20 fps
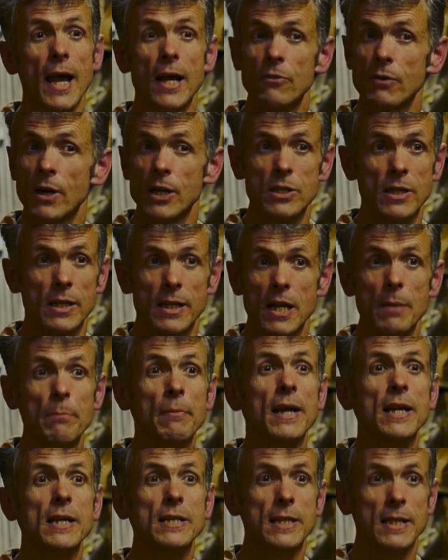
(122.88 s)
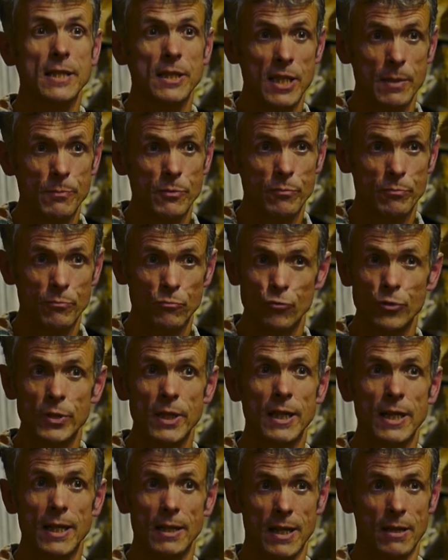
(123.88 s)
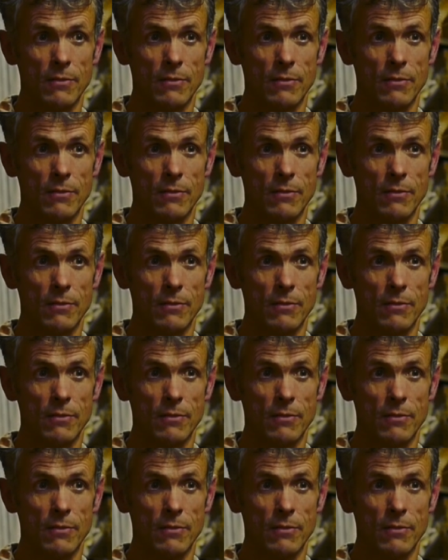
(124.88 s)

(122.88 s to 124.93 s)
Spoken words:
And gradually an amazing team of really